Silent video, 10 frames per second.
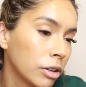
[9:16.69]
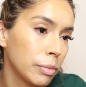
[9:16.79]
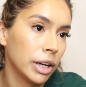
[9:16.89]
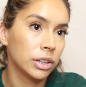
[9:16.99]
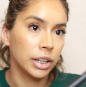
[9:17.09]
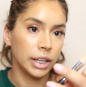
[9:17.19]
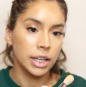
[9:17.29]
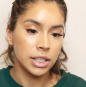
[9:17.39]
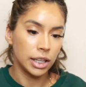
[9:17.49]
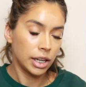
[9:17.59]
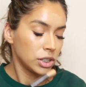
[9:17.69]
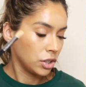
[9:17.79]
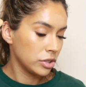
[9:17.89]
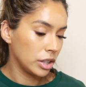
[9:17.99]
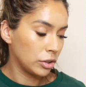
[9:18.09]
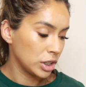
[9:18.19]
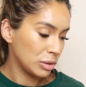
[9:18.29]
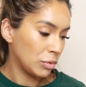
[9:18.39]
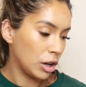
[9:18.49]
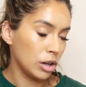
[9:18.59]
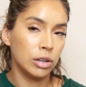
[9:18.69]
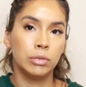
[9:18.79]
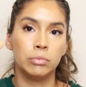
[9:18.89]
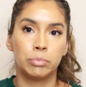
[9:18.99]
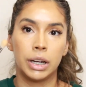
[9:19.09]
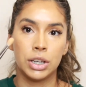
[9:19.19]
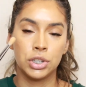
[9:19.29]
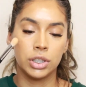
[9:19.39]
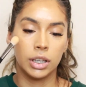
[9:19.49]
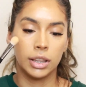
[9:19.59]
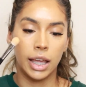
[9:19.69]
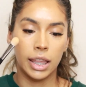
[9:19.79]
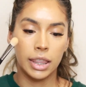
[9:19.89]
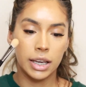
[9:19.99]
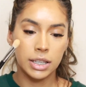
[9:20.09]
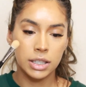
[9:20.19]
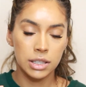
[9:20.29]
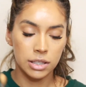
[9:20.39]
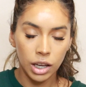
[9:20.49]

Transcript: For my under eyes, I like to use a little small brush like this.